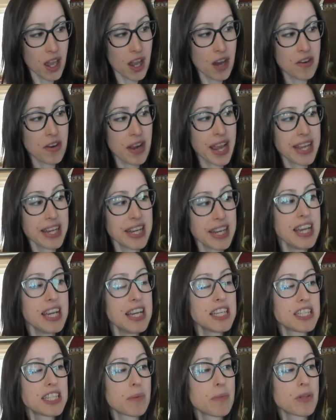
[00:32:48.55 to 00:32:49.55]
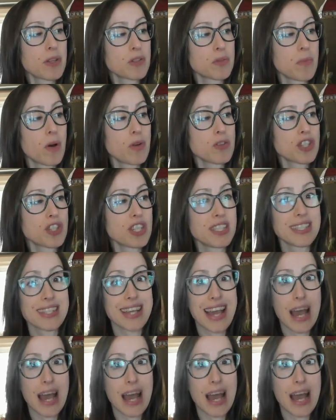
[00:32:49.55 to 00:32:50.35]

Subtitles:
All right. Some of those motions,